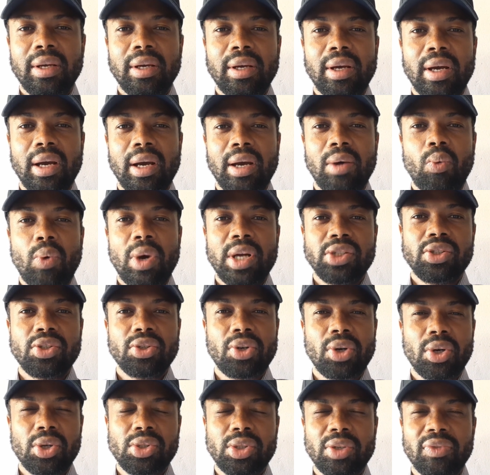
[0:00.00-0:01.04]
Once you
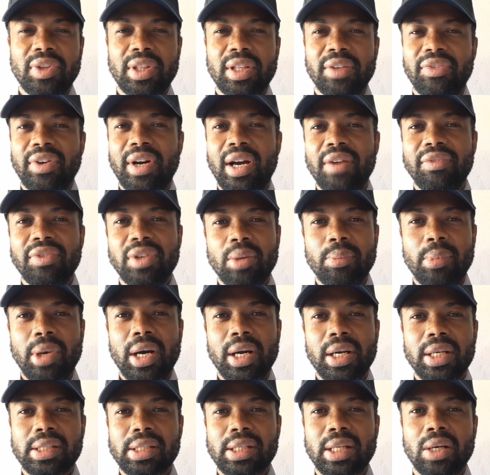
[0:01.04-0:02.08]
cross over the 5 year mark,
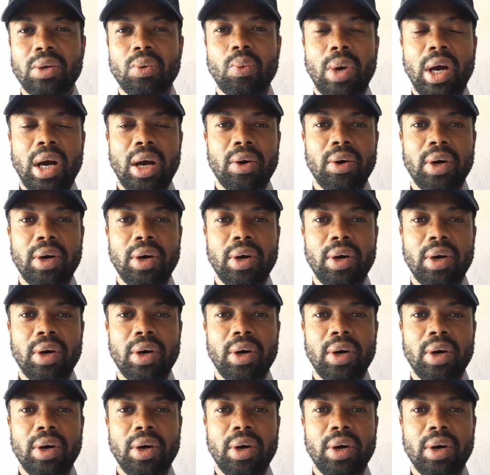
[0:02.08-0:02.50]
it's like, wow,